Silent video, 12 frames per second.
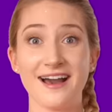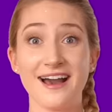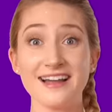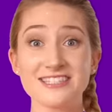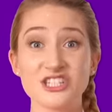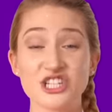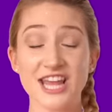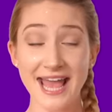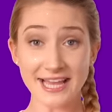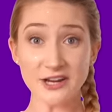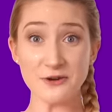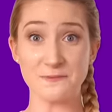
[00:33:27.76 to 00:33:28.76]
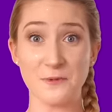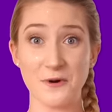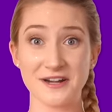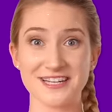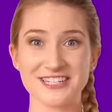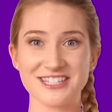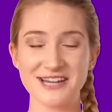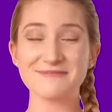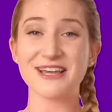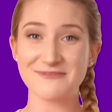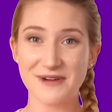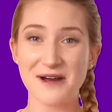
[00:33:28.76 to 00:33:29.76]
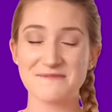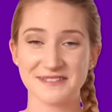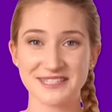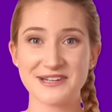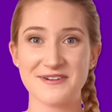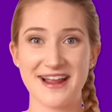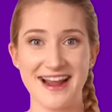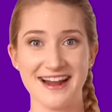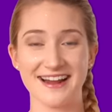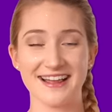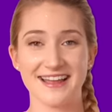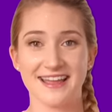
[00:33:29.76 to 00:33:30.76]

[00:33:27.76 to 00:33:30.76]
a checkerboard is shaped like Papa Square.